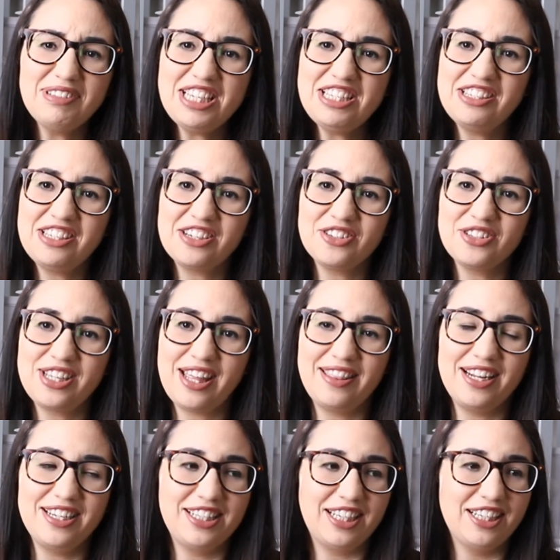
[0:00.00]
Easier said
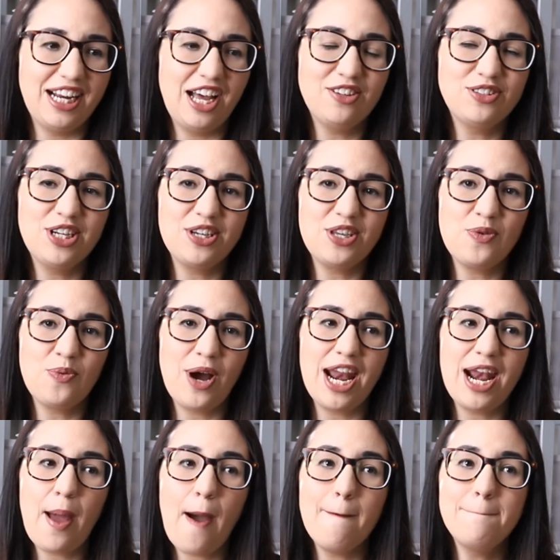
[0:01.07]
than done, I'll tell you
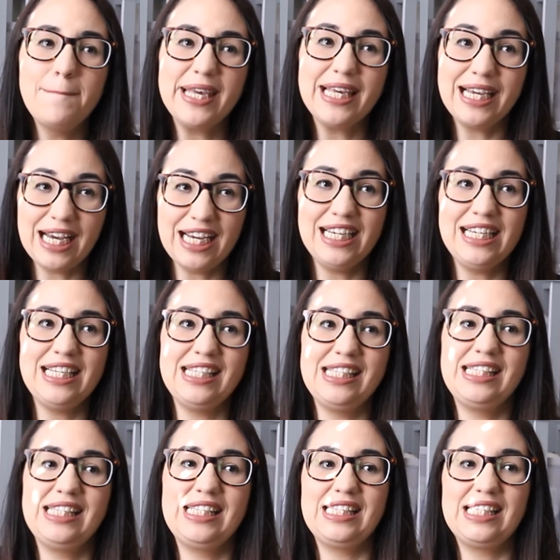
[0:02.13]
what.
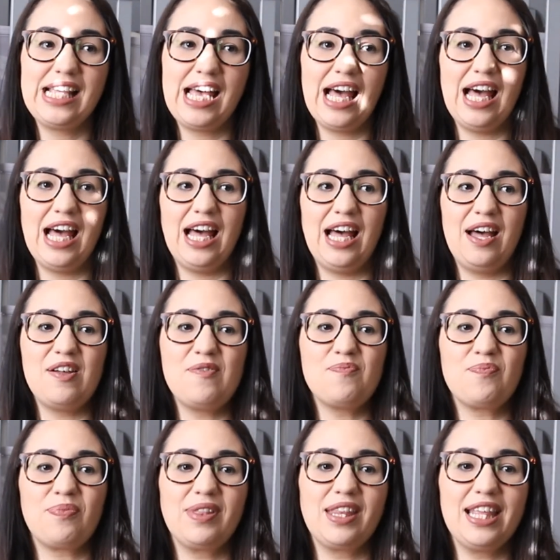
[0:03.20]
Because
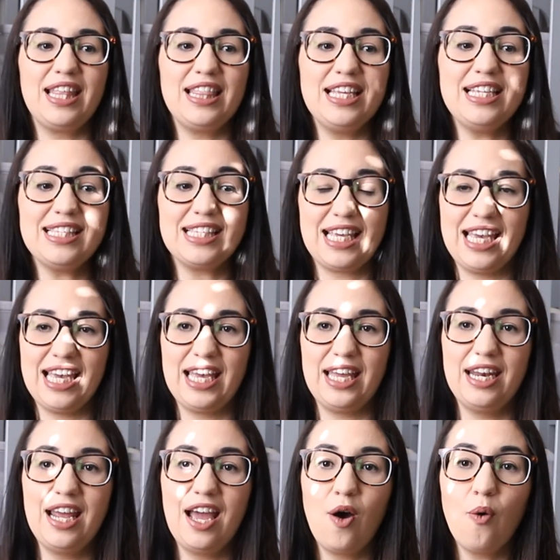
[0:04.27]
this
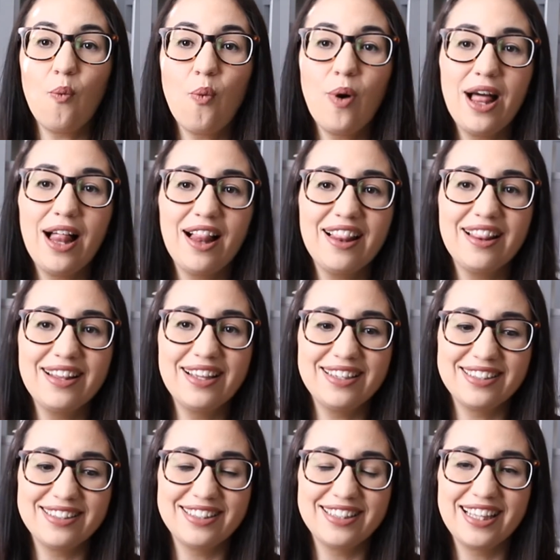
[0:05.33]
kid will
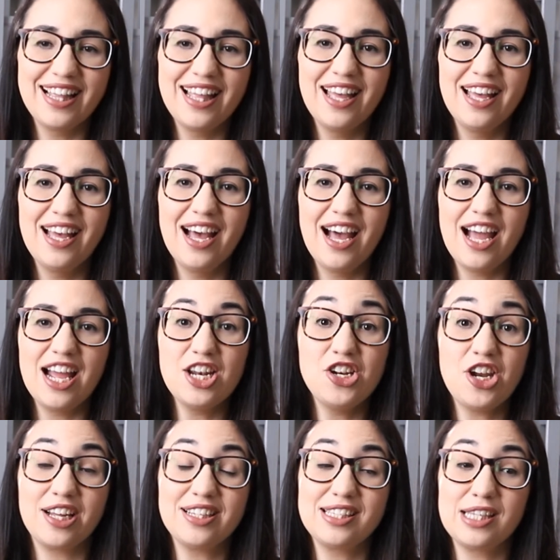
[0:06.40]

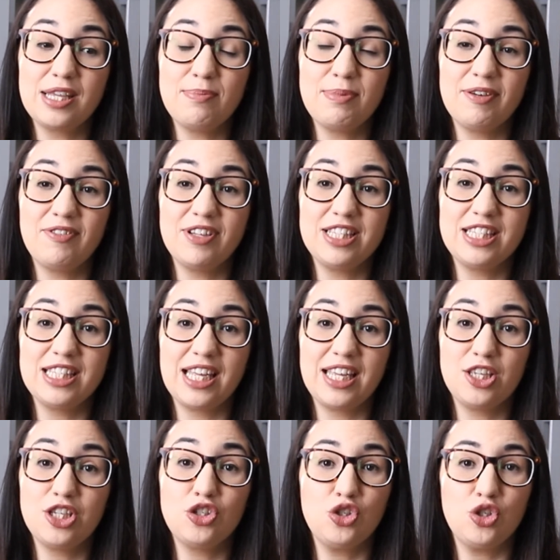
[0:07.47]
not sleep if it's
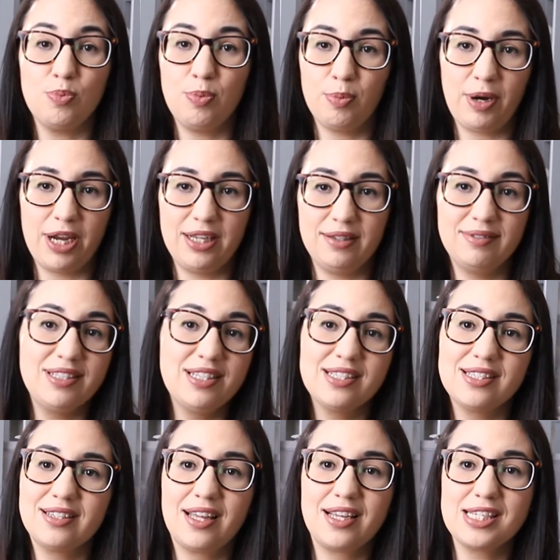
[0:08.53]
like super bright. He
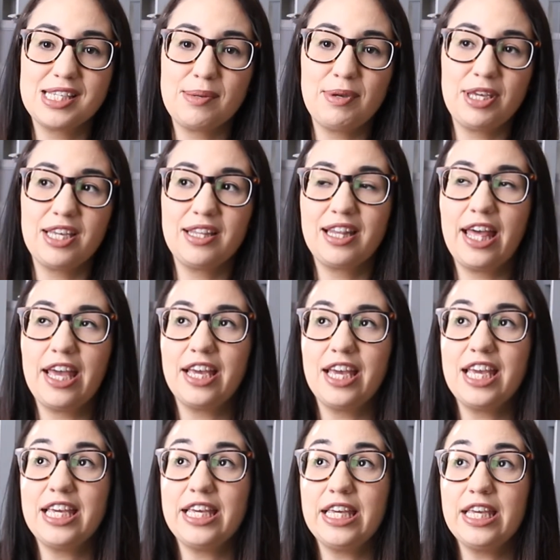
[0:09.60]
doesn't like sleeping. Like,
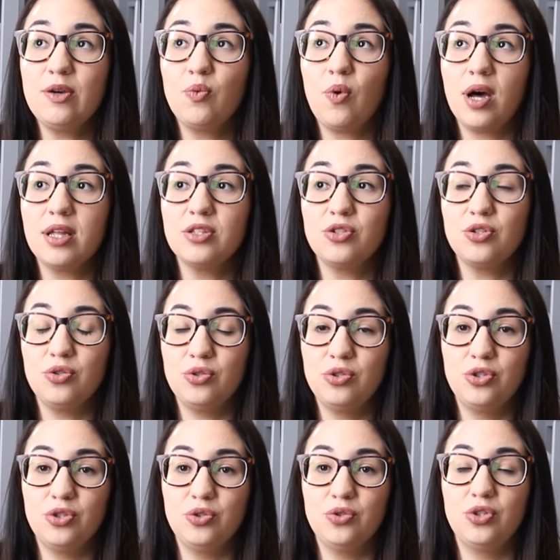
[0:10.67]
he wants you
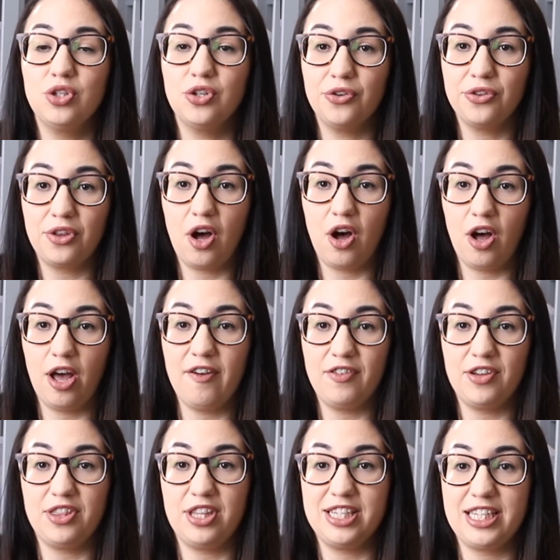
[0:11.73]
to turn all
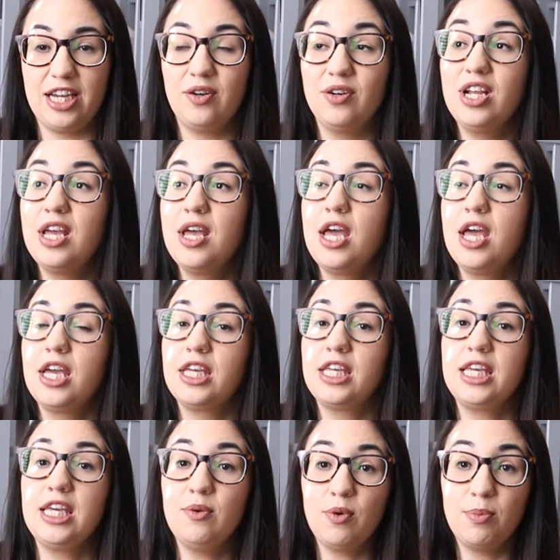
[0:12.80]
everything down.
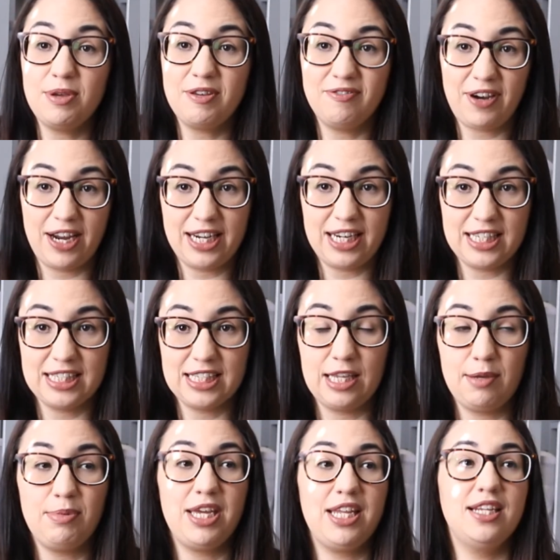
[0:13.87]
He will be fighting
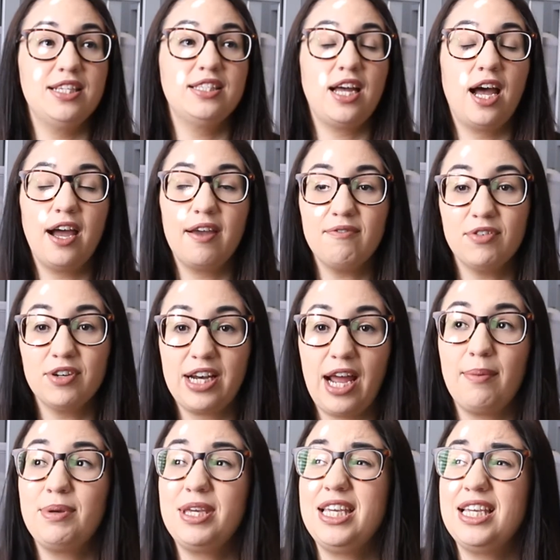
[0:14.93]
sleep. It is time for
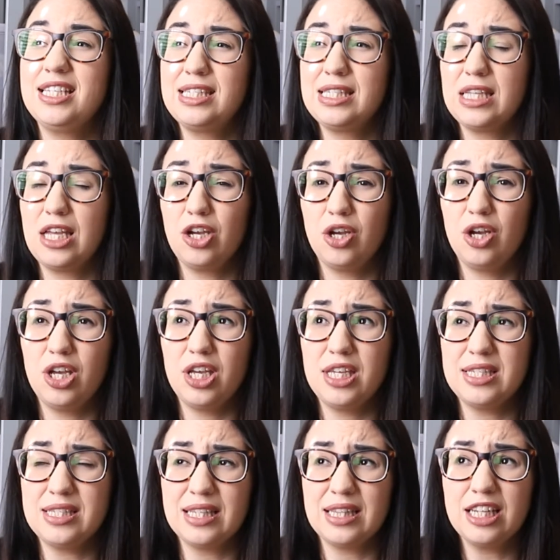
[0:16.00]
nap. He
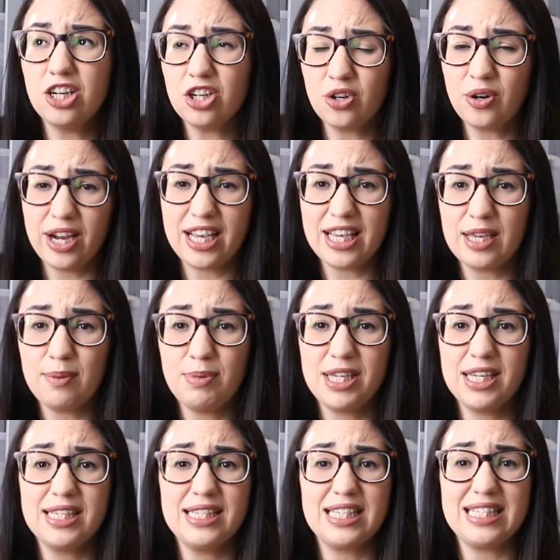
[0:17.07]
is a little cranky
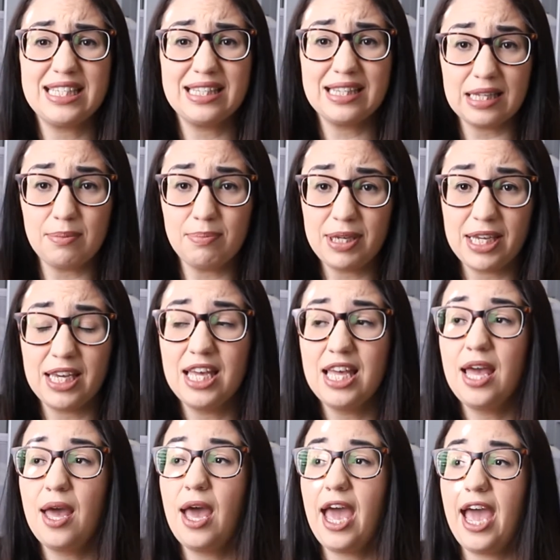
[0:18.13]
because he's sleepy,
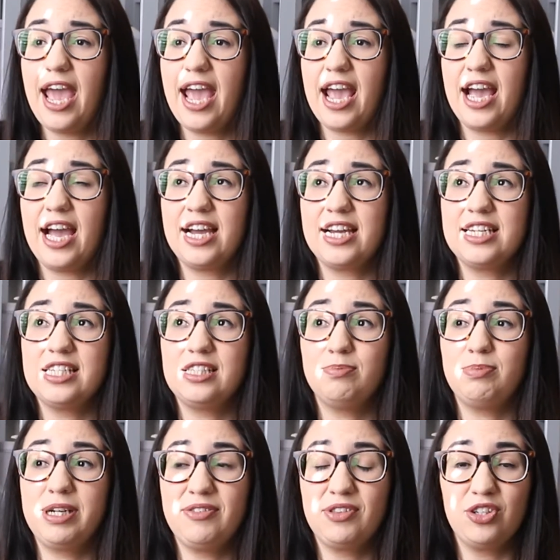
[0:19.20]

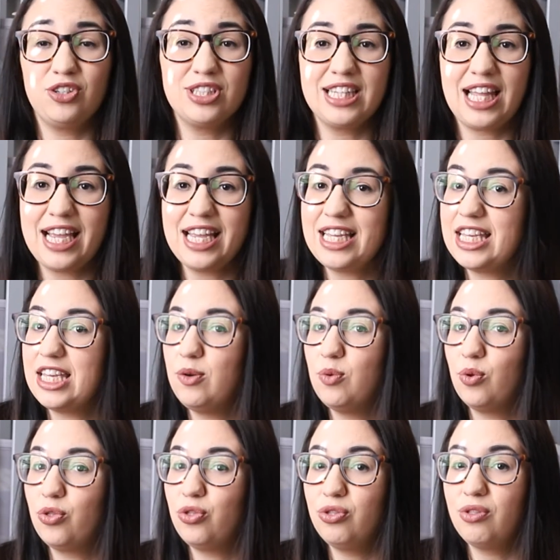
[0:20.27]
but if there's light, he
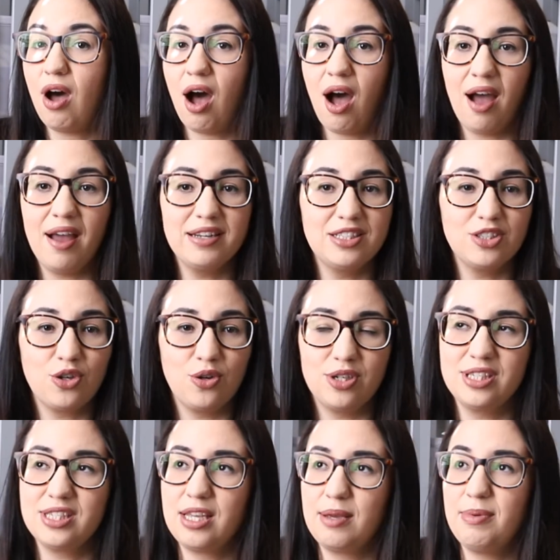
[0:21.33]
will not go
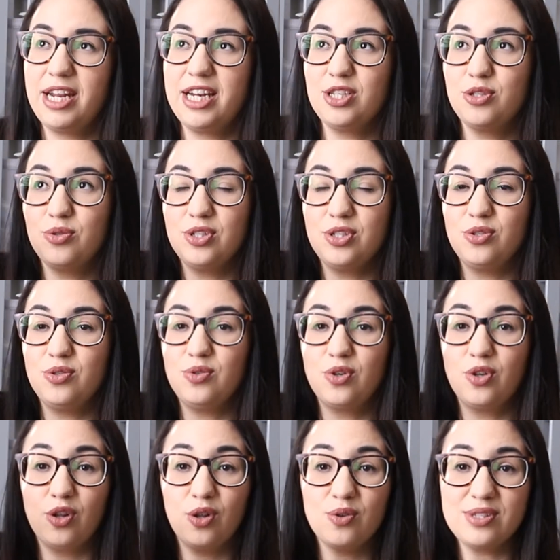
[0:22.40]
to sleep. And as soon as you
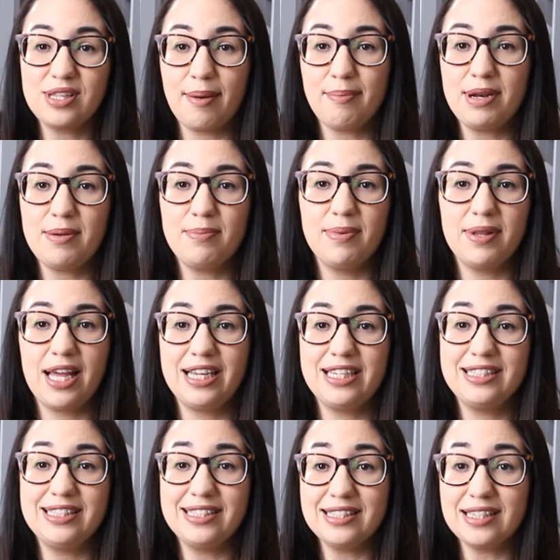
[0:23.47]
close that many
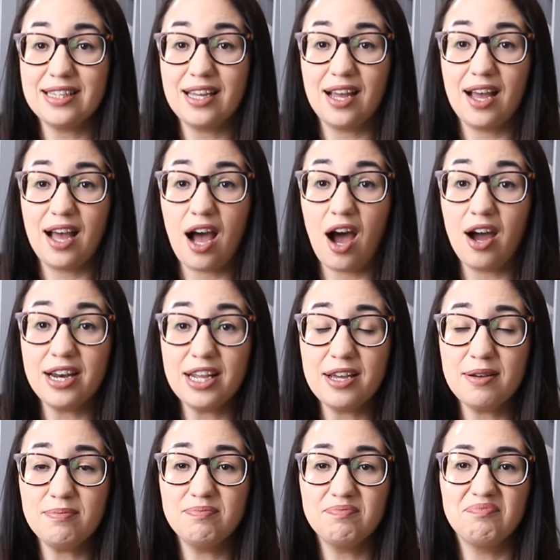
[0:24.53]
blinds on
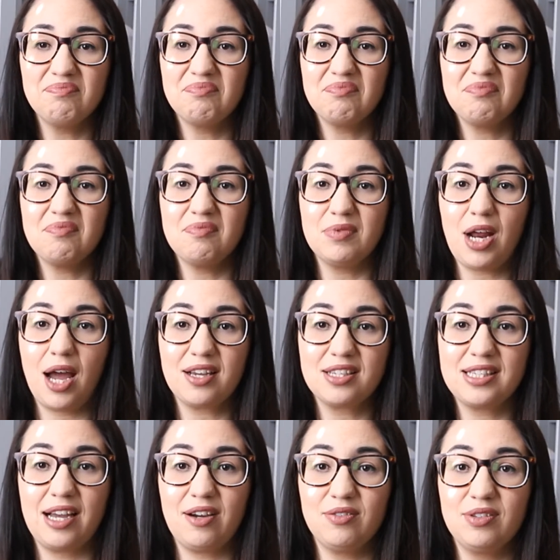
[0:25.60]
him,
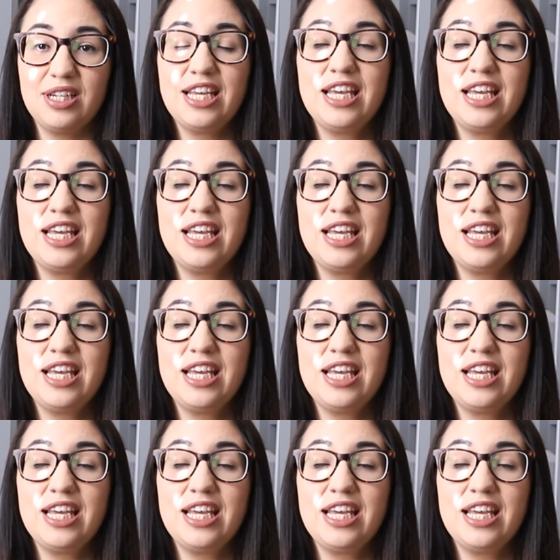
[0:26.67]
knocks out.